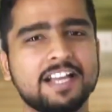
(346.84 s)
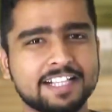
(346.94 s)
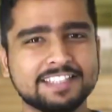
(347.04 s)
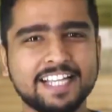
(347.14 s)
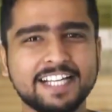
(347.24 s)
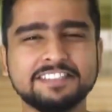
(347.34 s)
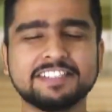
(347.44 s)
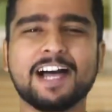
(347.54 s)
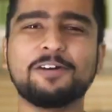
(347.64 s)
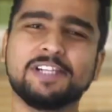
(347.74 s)
That's
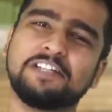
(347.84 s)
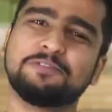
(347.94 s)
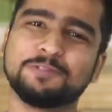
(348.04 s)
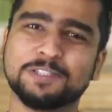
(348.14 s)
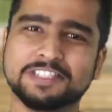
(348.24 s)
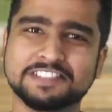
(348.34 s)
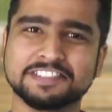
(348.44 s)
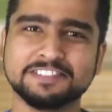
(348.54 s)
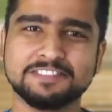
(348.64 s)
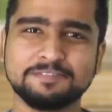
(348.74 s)
how life works.
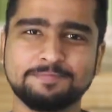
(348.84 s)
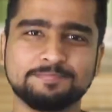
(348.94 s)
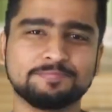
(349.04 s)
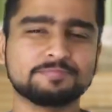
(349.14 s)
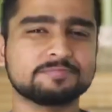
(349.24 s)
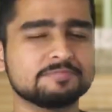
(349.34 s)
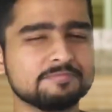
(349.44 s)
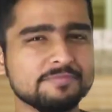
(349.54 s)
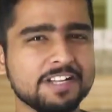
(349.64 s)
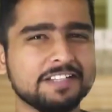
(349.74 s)

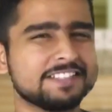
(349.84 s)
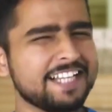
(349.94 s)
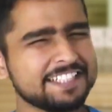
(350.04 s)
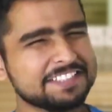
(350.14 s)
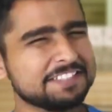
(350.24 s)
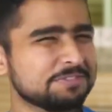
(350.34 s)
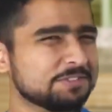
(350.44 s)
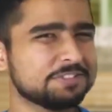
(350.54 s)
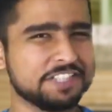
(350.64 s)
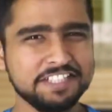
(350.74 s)
That's it for
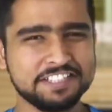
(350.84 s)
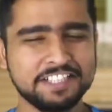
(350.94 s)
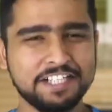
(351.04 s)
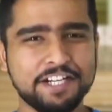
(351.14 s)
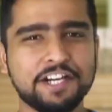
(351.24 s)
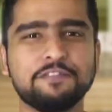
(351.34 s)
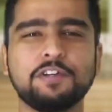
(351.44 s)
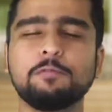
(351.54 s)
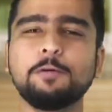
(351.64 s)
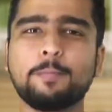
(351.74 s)
today.
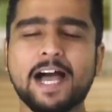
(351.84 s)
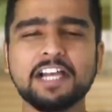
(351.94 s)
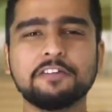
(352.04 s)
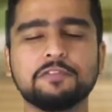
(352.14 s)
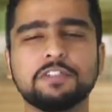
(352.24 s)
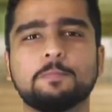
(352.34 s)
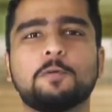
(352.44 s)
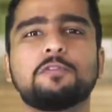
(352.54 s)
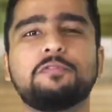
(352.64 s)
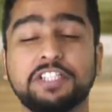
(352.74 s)
We'll be back with
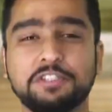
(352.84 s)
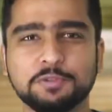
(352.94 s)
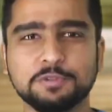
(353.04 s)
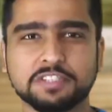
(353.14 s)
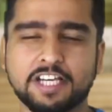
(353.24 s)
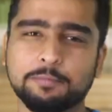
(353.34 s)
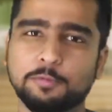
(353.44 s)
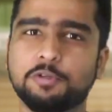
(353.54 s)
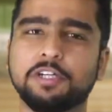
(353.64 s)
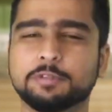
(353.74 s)
more videos and
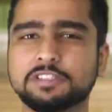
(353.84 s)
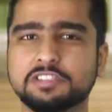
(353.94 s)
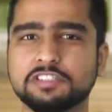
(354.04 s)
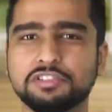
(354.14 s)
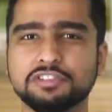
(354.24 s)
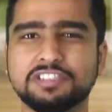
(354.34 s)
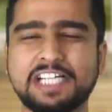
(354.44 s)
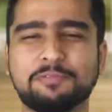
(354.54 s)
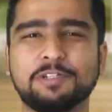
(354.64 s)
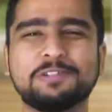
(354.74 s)
more demonstrations
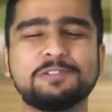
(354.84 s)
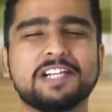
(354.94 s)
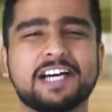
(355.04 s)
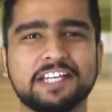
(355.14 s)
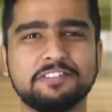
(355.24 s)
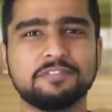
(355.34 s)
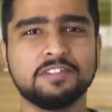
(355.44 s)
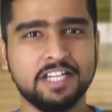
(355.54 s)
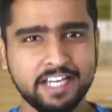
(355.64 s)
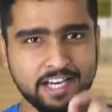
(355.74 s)
that will go live
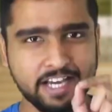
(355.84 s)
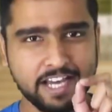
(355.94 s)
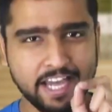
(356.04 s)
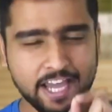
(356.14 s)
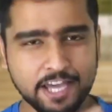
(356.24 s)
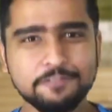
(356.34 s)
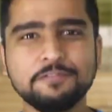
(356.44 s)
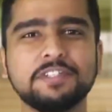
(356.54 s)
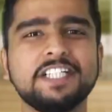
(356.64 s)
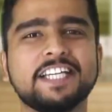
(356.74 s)

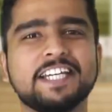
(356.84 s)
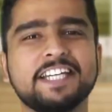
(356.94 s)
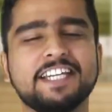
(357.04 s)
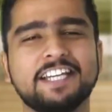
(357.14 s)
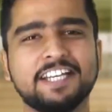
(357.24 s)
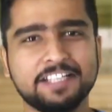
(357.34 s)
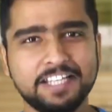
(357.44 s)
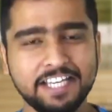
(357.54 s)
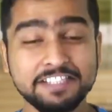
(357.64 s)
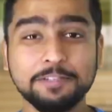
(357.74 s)
every day
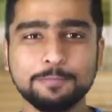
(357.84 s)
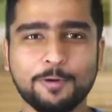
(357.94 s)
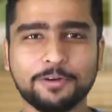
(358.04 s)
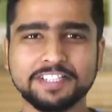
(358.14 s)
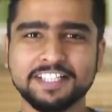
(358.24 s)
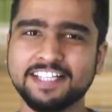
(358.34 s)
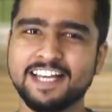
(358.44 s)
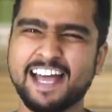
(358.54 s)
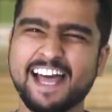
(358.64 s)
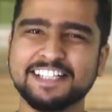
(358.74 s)
in the morning
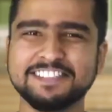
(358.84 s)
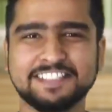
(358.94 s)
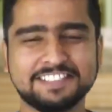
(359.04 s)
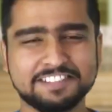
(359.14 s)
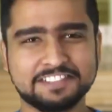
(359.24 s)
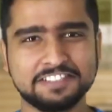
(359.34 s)
at 6:30.